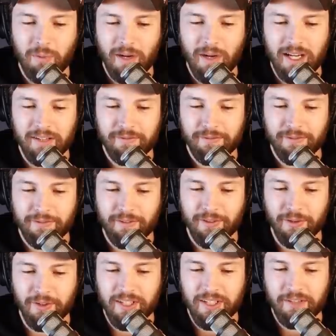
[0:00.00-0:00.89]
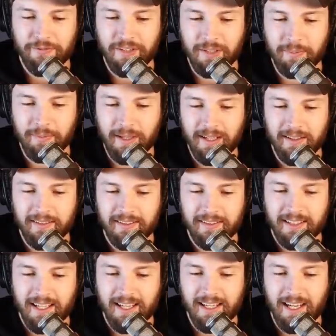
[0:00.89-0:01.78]
my wife, thirty
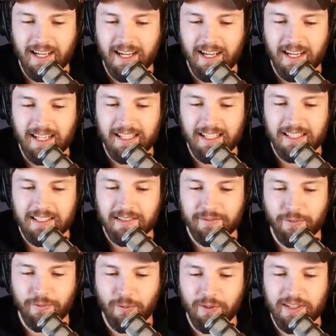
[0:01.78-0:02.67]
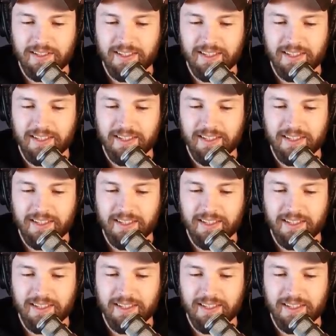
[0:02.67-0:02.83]
female, and I,